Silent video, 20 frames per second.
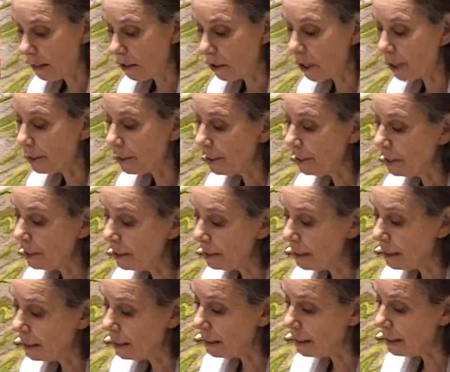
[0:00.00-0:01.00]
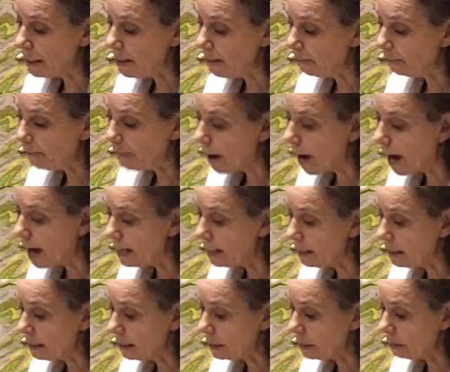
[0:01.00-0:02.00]
just as in deep
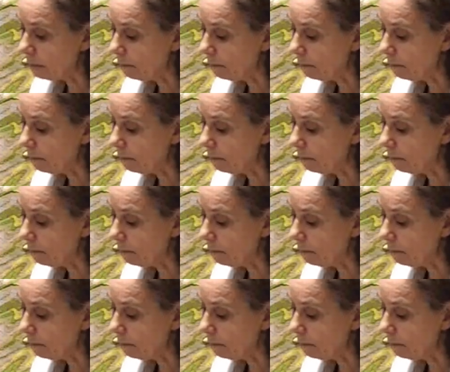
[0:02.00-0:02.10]
mines and